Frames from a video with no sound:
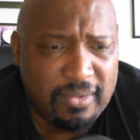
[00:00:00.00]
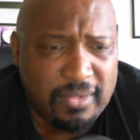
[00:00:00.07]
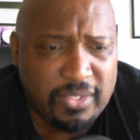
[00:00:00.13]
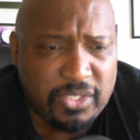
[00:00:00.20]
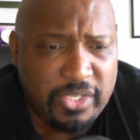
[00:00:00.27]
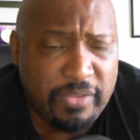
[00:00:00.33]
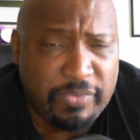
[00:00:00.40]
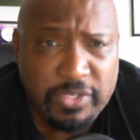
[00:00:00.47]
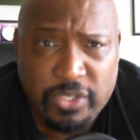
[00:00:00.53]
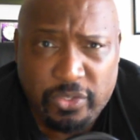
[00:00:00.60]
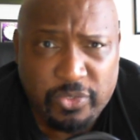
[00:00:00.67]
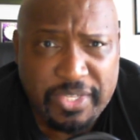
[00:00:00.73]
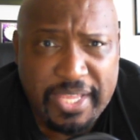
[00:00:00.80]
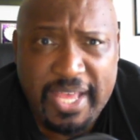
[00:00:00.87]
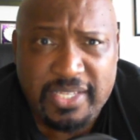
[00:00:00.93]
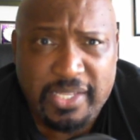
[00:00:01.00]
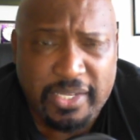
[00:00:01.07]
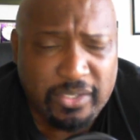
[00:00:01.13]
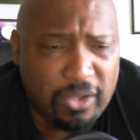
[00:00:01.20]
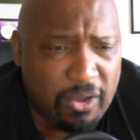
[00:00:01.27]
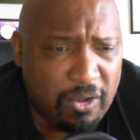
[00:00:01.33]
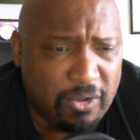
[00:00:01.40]
Sniff each other's ass like
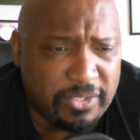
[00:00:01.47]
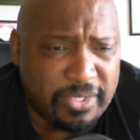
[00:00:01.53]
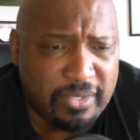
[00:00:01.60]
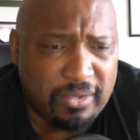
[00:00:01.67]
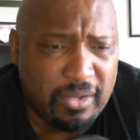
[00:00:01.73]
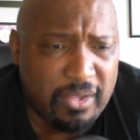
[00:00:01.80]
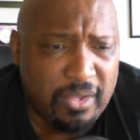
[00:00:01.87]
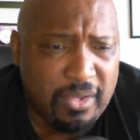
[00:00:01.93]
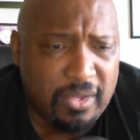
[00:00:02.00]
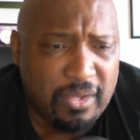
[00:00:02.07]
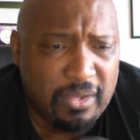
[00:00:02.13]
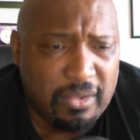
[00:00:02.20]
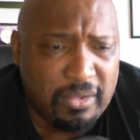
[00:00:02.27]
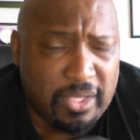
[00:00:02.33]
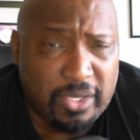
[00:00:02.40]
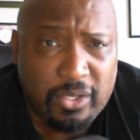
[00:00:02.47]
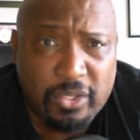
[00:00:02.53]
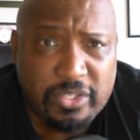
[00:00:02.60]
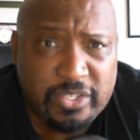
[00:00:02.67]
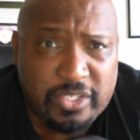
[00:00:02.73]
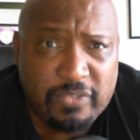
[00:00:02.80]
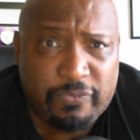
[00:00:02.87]
dogs and get a
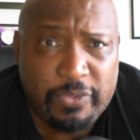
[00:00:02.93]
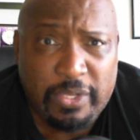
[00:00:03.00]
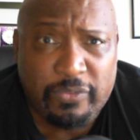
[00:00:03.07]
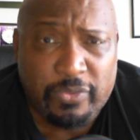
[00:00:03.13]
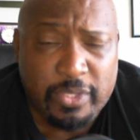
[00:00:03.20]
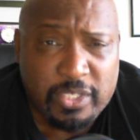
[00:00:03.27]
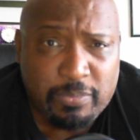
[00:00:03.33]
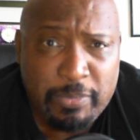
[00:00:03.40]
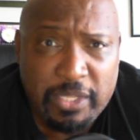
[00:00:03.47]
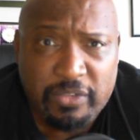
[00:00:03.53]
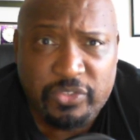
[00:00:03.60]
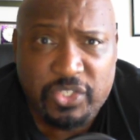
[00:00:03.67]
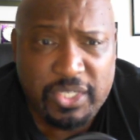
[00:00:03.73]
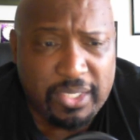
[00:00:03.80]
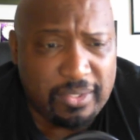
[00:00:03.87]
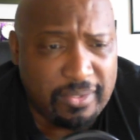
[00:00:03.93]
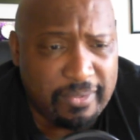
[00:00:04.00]
good feeling from the smell of shit.